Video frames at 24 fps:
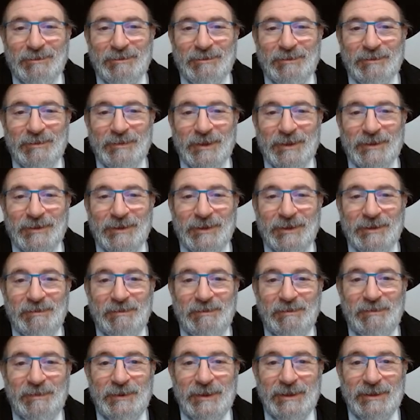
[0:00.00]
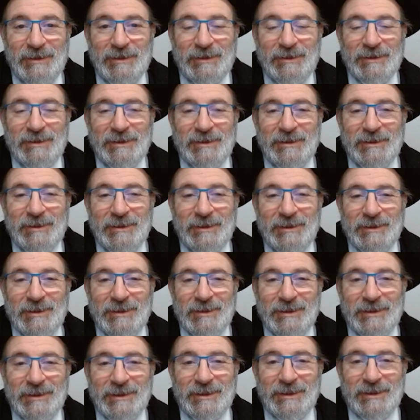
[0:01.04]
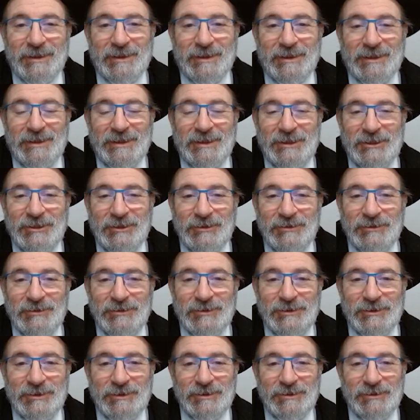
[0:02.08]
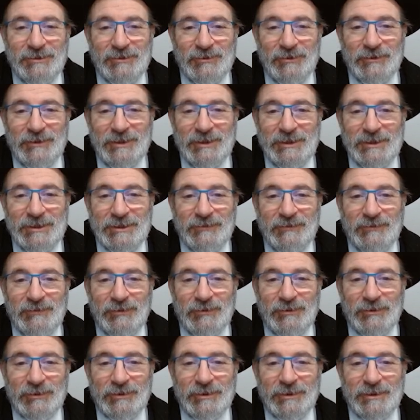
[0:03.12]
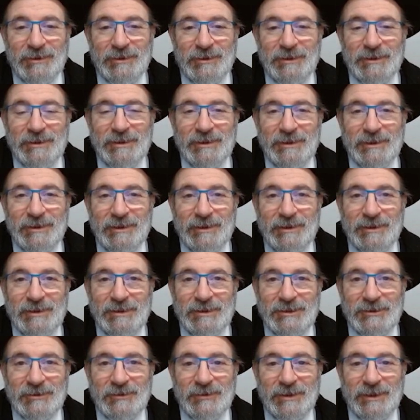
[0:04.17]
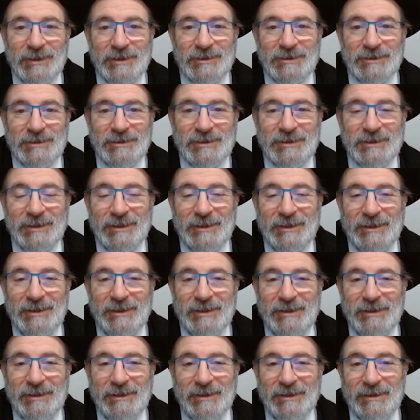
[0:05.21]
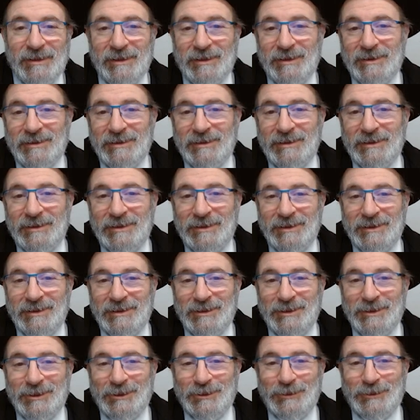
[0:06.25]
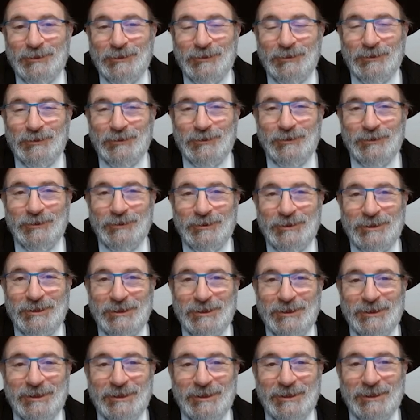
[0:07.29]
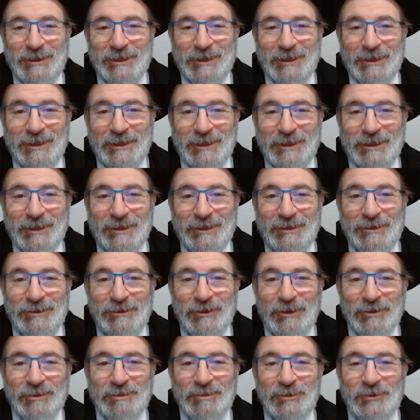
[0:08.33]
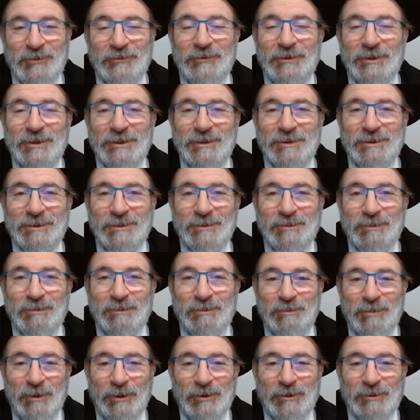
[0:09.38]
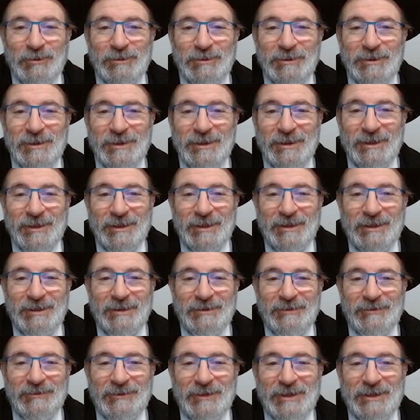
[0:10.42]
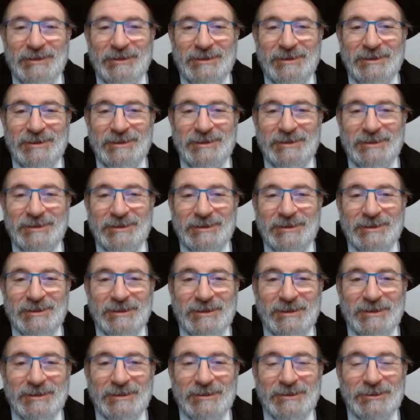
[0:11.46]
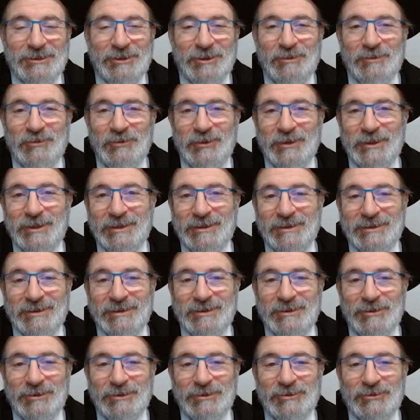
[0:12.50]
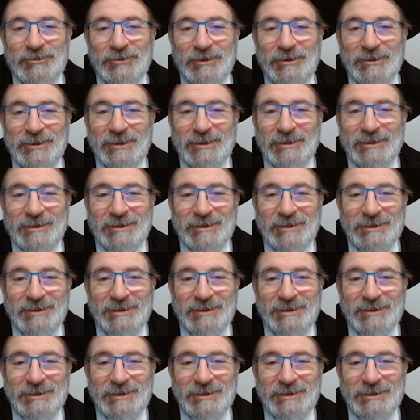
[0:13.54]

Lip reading: But the pin is used to these four squares, and you see a non-moving pawn that is somewhere controlling